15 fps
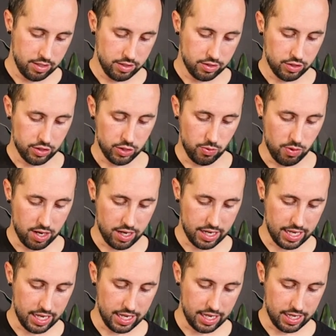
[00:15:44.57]
So you wanna
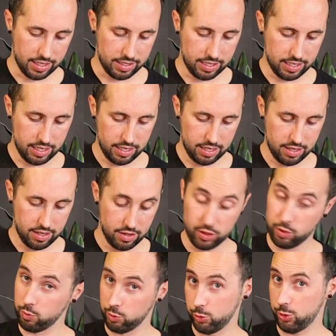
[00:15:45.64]
get
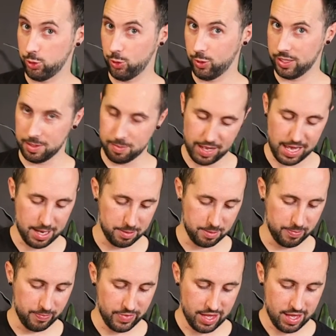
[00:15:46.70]
the roots towards the
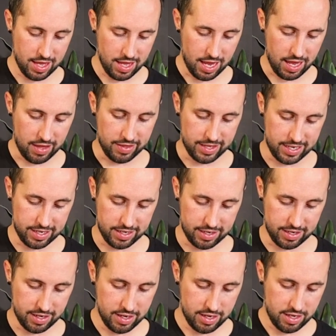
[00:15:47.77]
bottom and
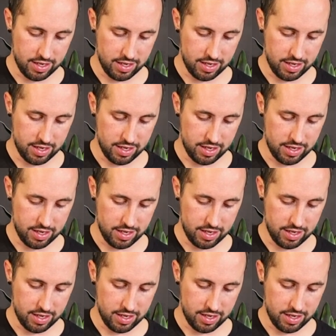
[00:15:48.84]
then